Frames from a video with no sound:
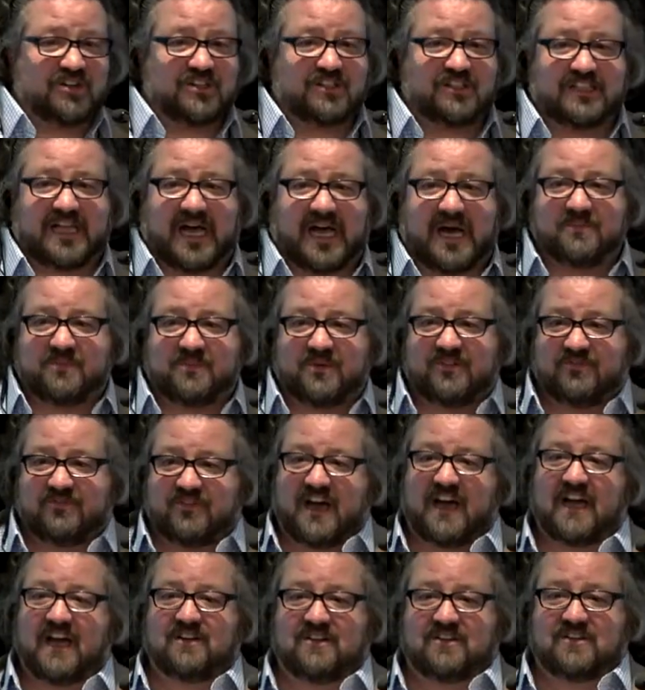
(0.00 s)
cloud
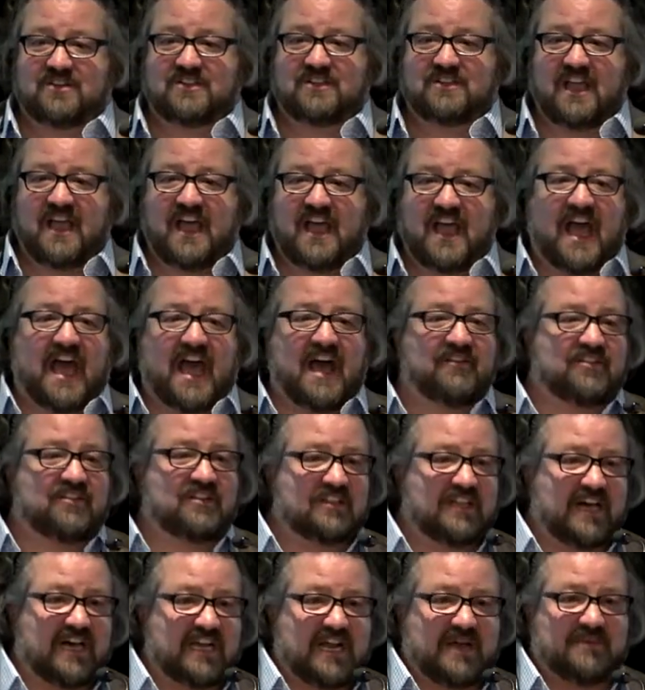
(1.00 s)
providers have
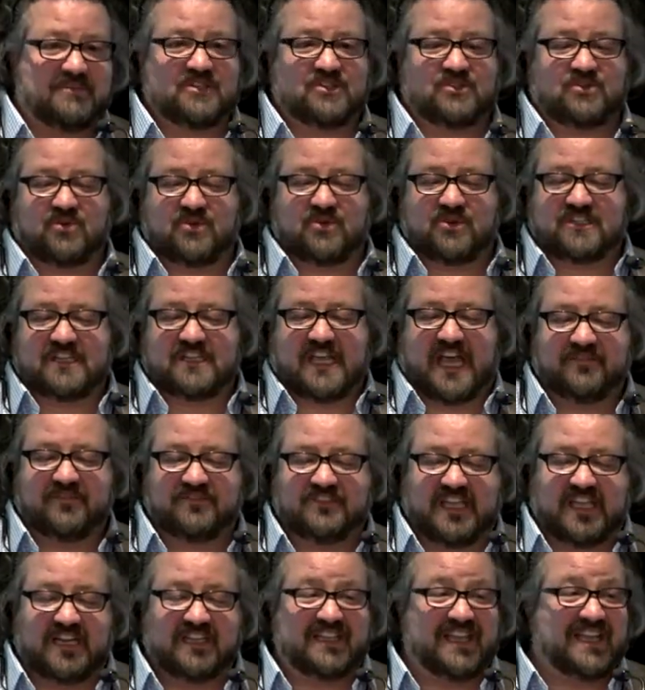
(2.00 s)
cloud object storage, have
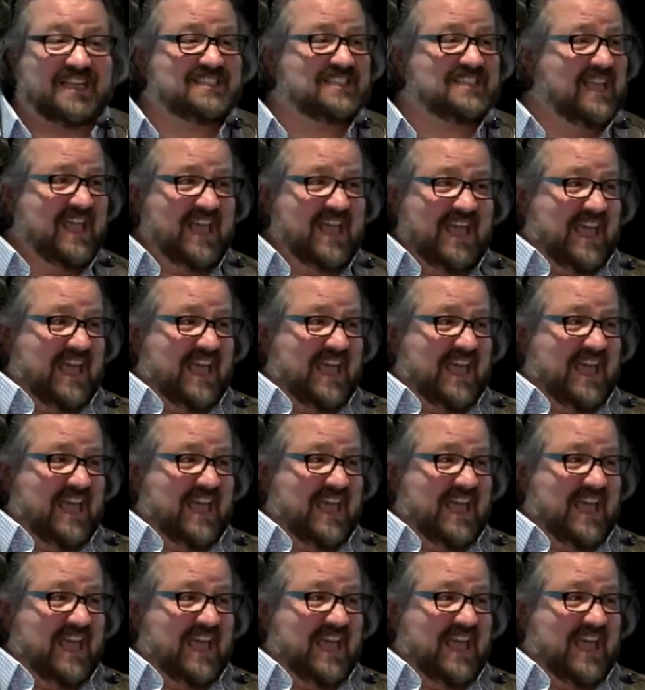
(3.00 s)
data lakes,